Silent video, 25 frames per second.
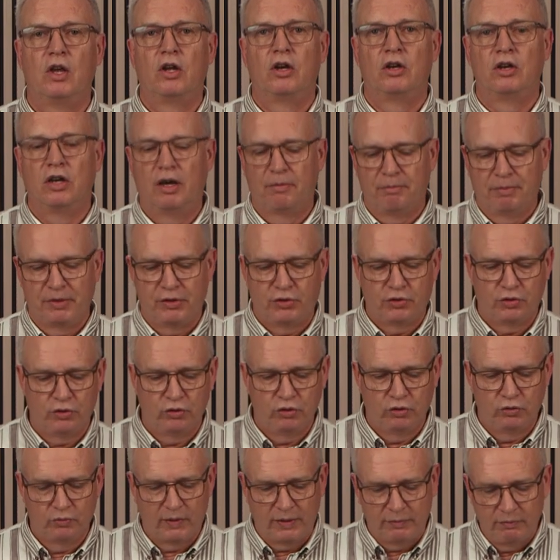Number
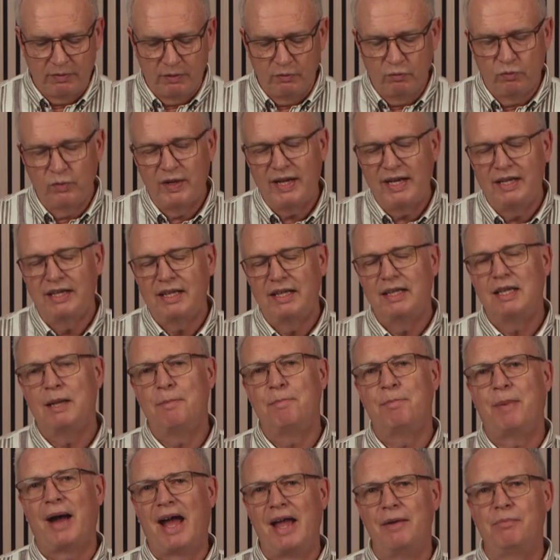two, when we read in the
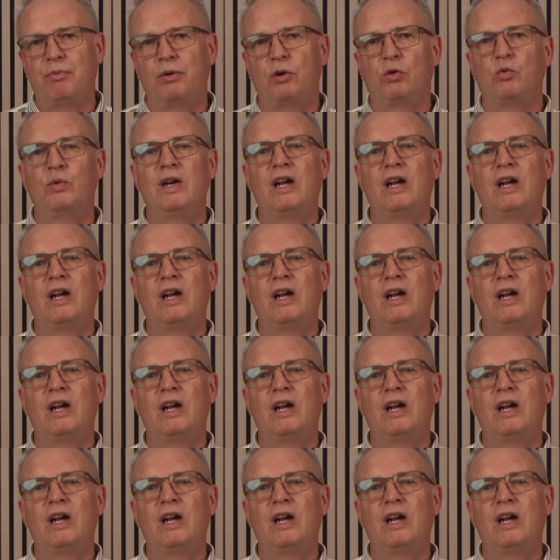Bible, we